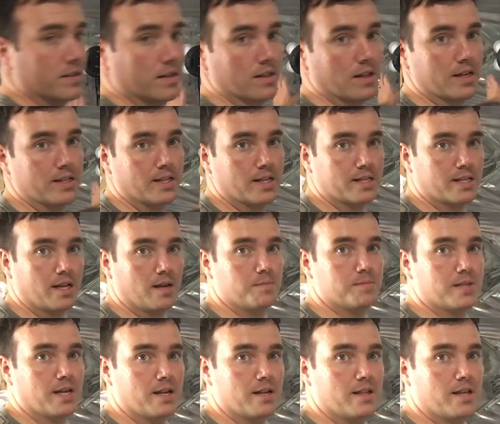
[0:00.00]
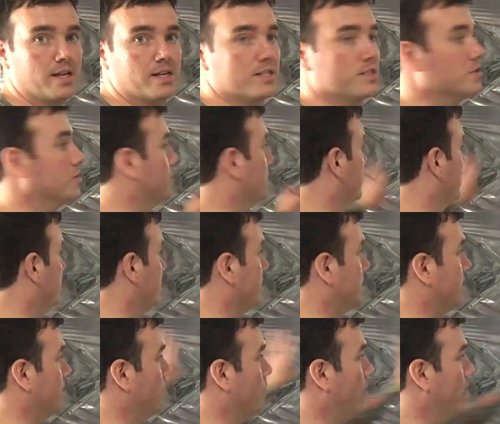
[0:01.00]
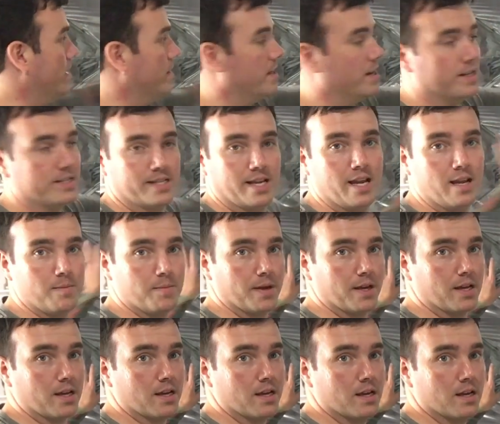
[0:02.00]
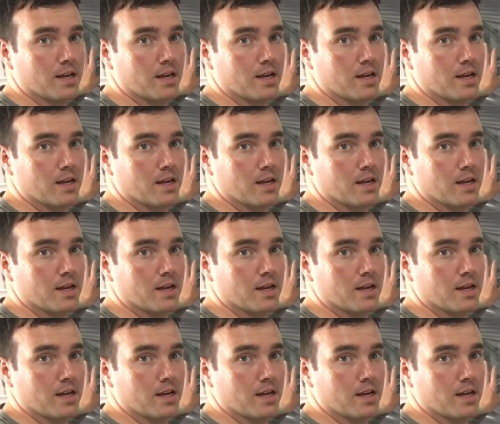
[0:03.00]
The light that comes out of this, you can see the way that it's aiming,